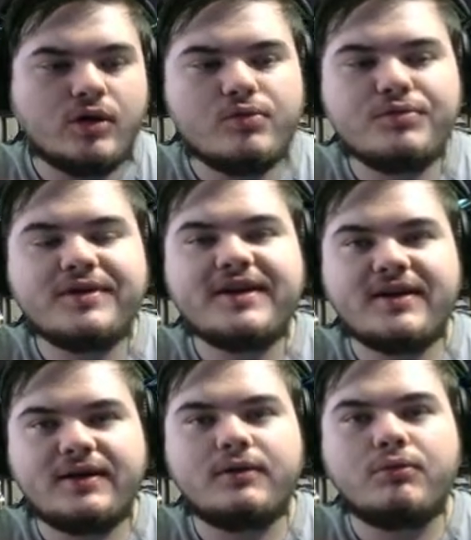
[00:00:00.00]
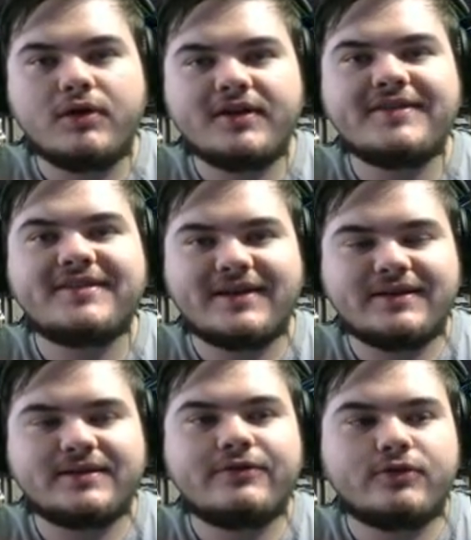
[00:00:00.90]
only need one
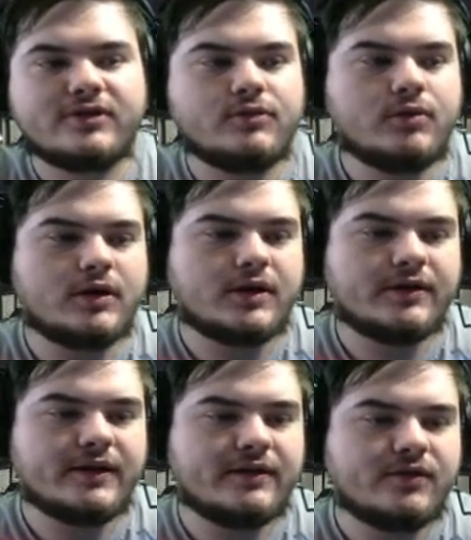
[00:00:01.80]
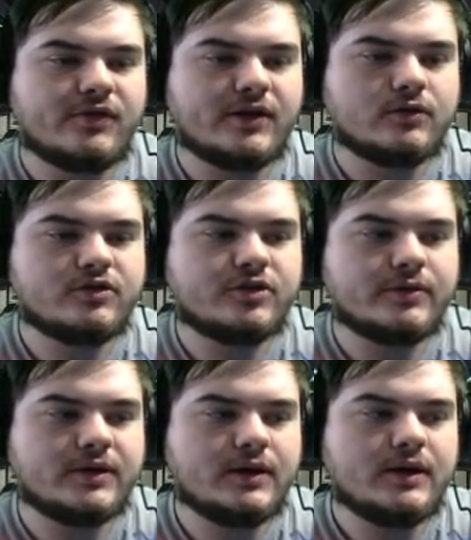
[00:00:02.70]
Zeta for it to work, and that is Vandor
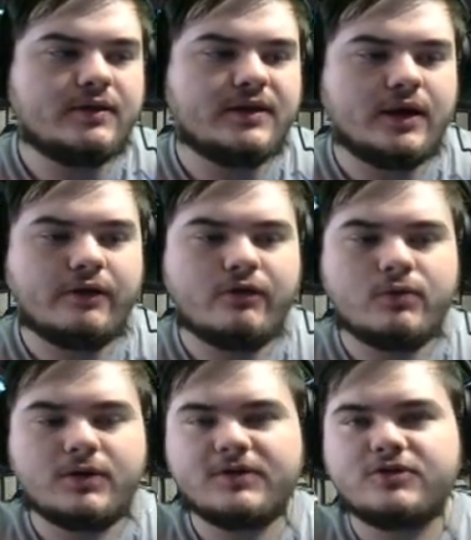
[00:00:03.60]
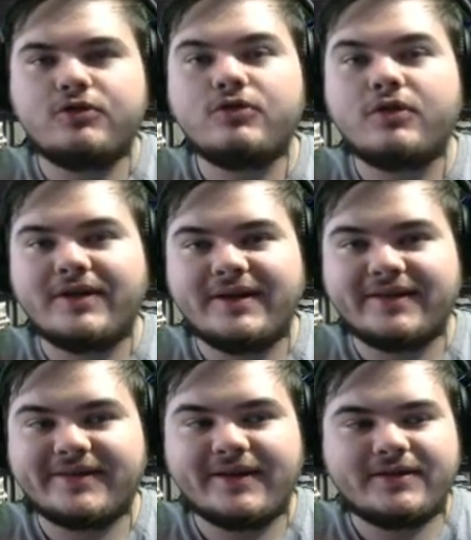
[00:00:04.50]
Chewie. The other ones do not need
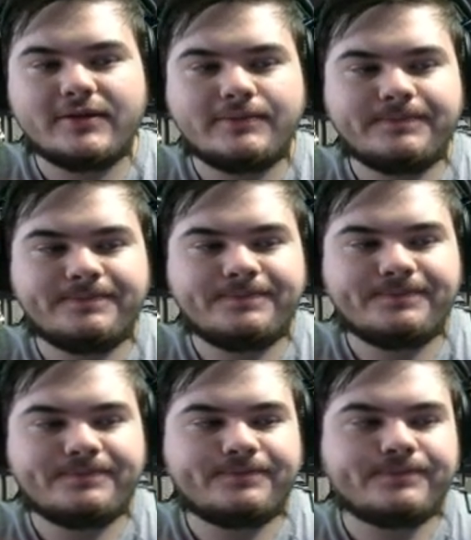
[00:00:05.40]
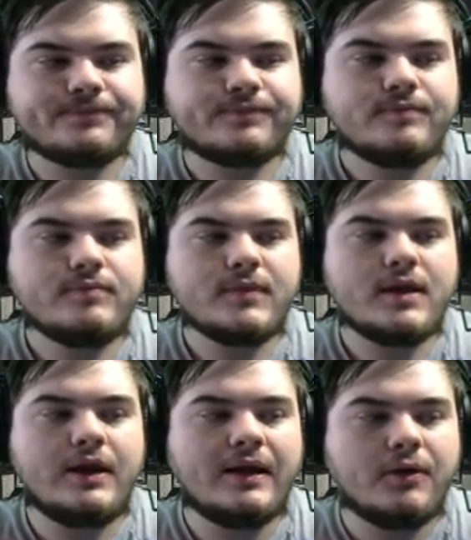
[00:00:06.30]
a Zeta.
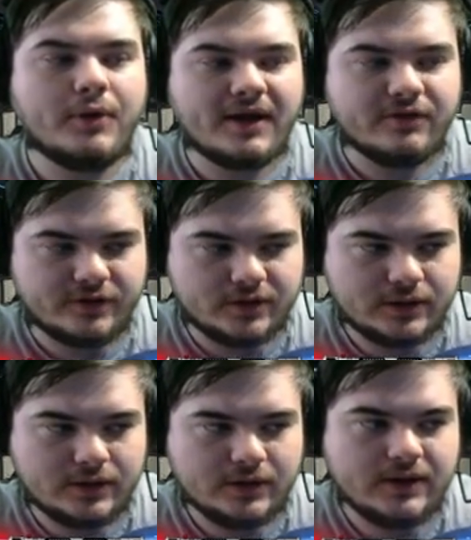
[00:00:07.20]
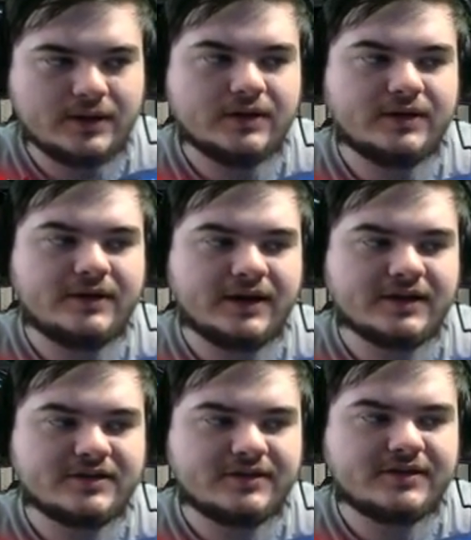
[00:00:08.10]
However,
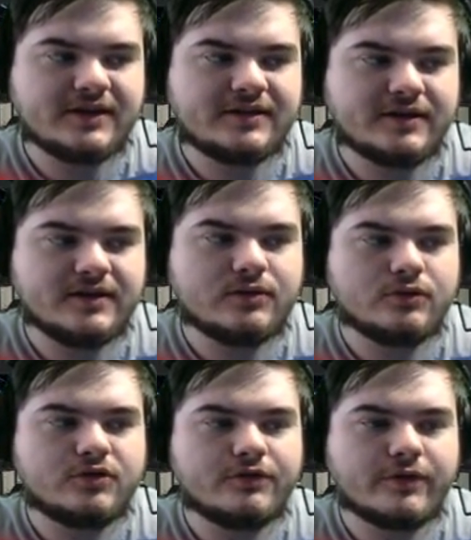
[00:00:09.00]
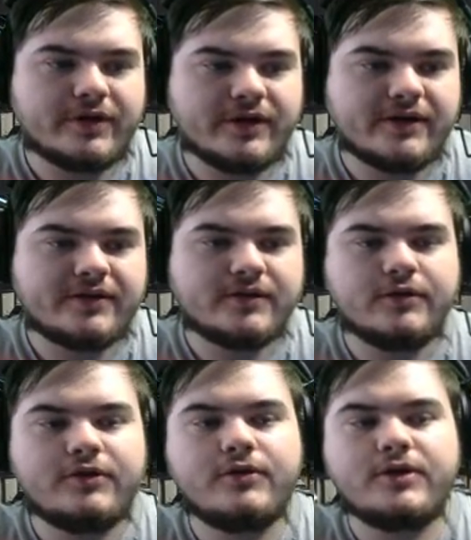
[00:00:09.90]
Dash's Zeta is also very nice, so
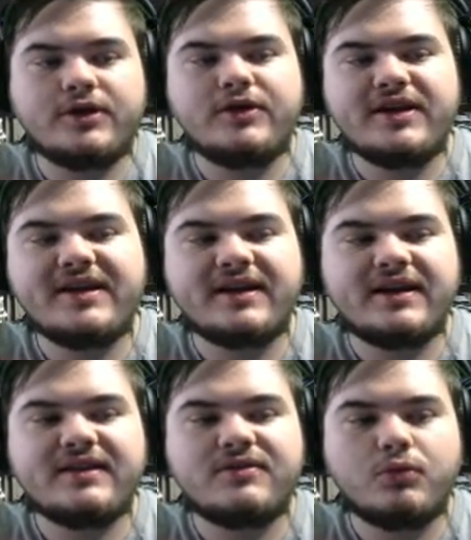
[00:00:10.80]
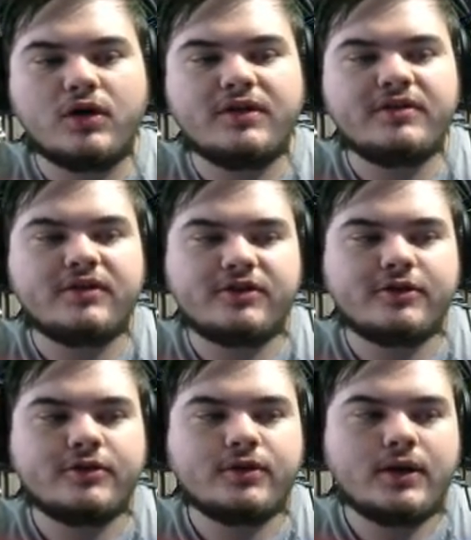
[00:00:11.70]
you, you need at least one to
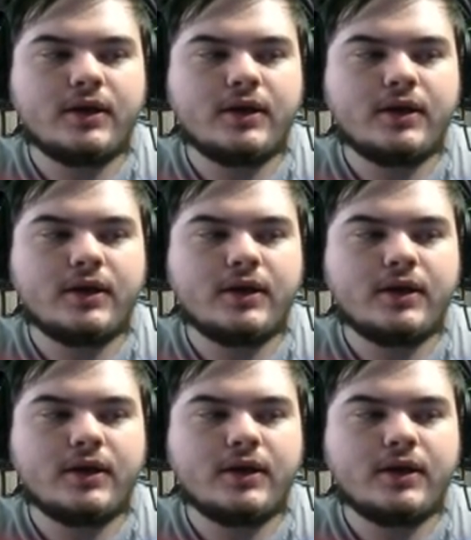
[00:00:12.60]
two.